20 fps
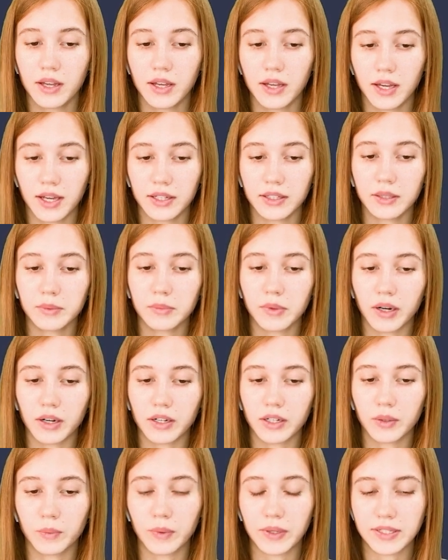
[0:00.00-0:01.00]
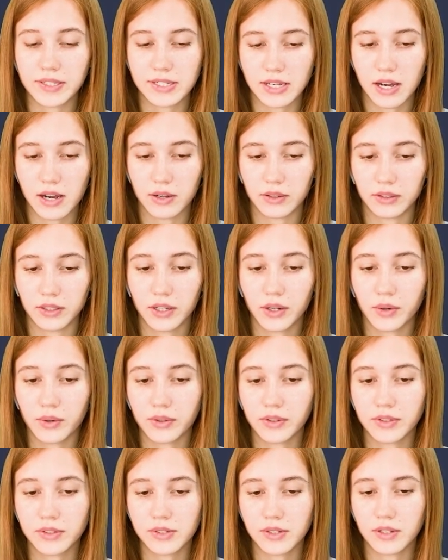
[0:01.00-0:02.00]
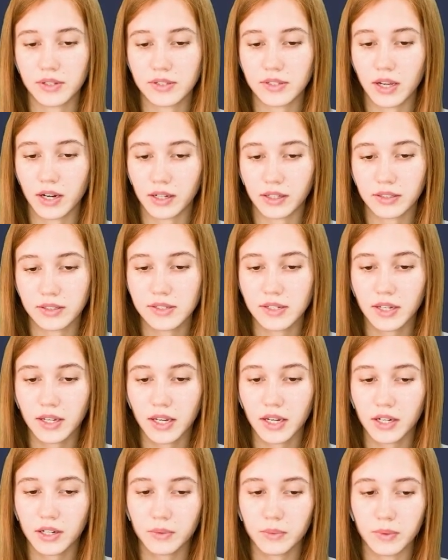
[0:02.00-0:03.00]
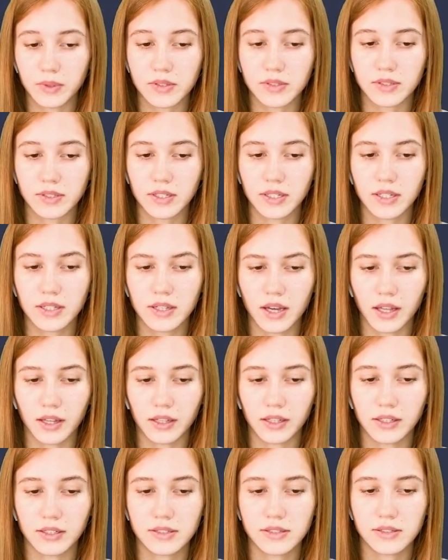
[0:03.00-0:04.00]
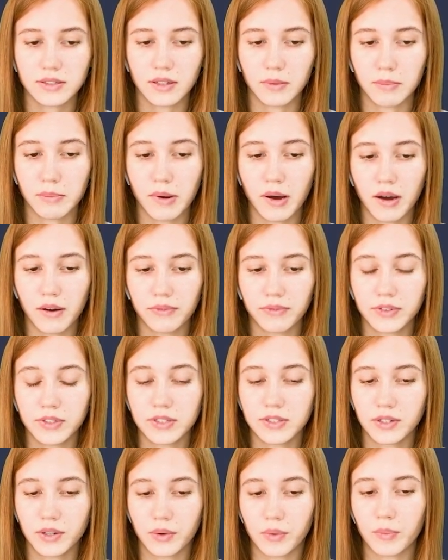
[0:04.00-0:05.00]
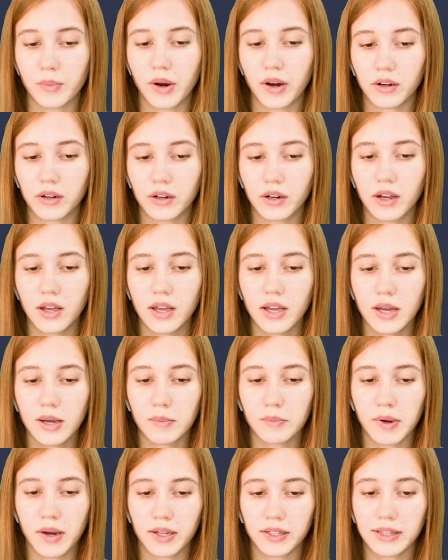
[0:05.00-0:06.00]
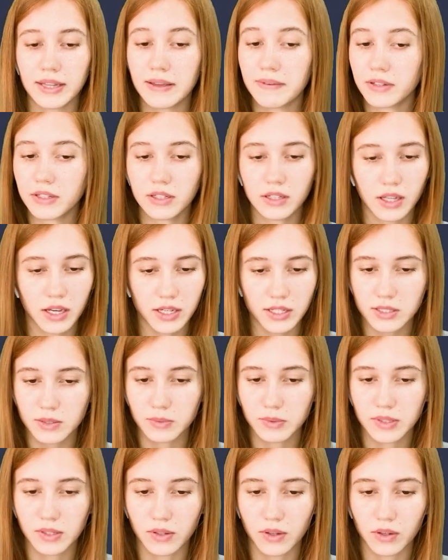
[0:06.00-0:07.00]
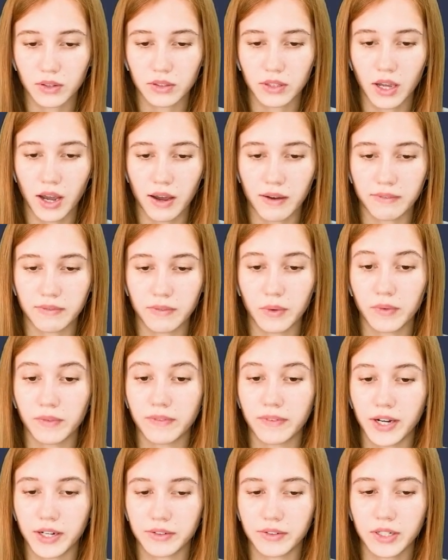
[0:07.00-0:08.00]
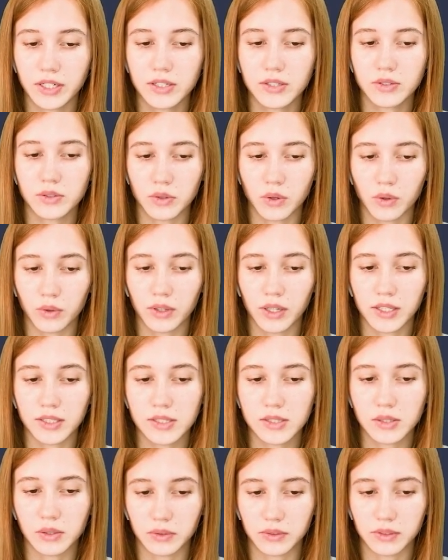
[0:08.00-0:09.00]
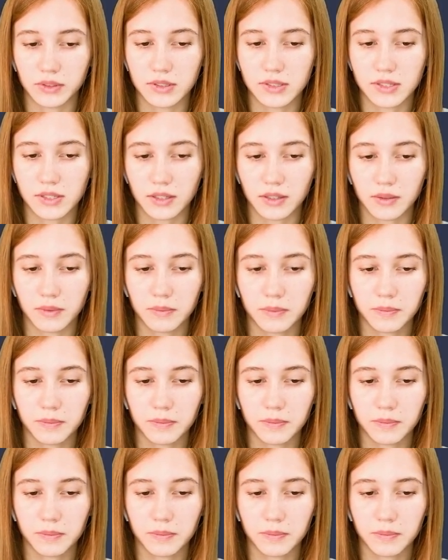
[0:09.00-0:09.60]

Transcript: and the market went down. According to the second indicator, we see that it's above the zero mark. but nevertheless we do not have a very strong uncertainty.